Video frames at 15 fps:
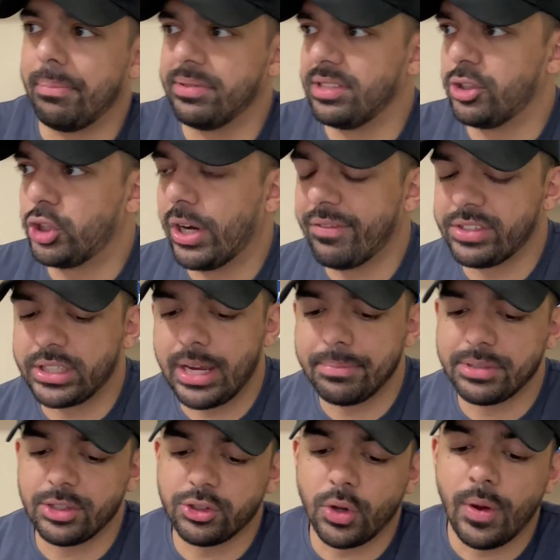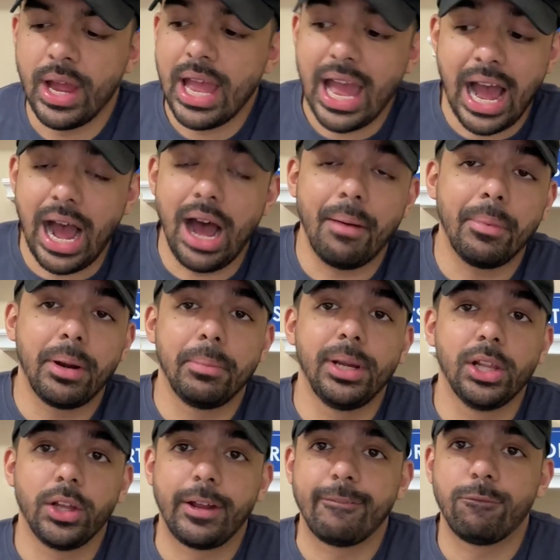Is it Travis Gibson? So I'm going to be
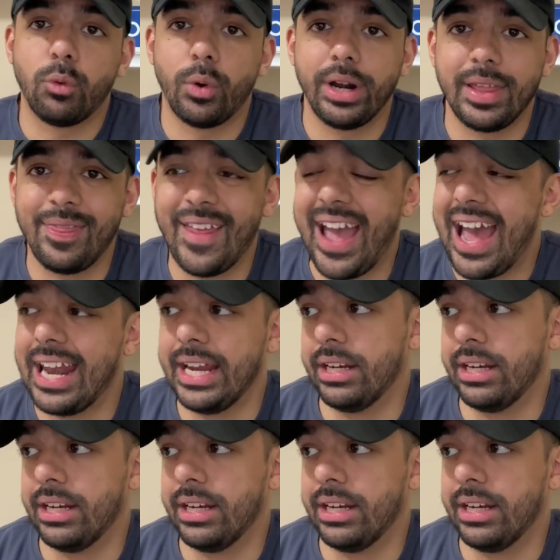looking forward to that.